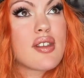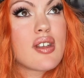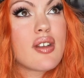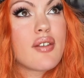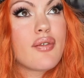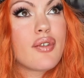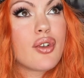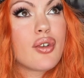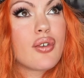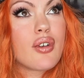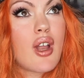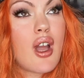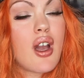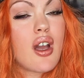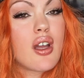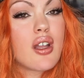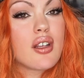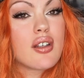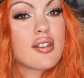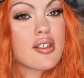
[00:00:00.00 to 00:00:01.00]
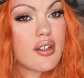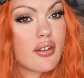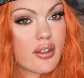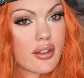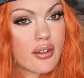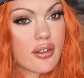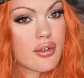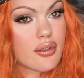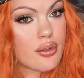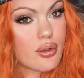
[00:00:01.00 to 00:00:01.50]
If you're not telling
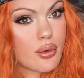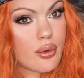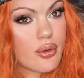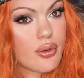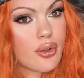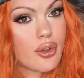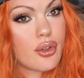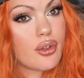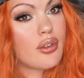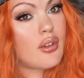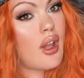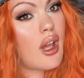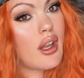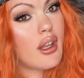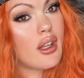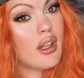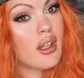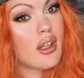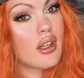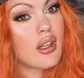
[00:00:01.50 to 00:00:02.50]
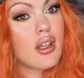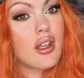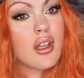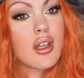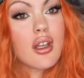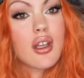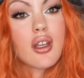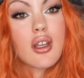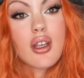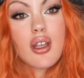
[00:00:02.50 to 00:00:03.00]
the truth or you're lying,
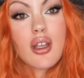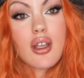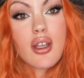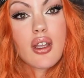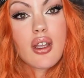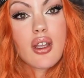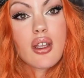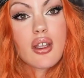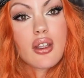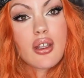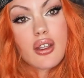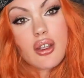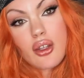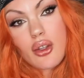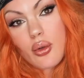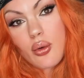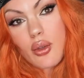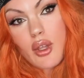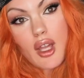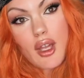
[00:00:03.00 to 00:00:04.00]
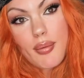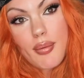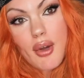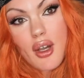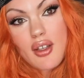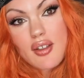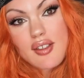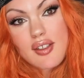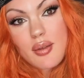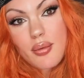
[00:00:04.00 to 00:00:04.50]
you can't
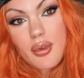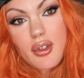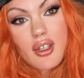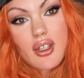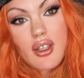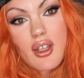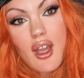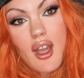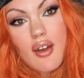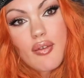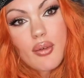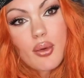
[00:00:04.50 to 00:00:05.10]
possibly have a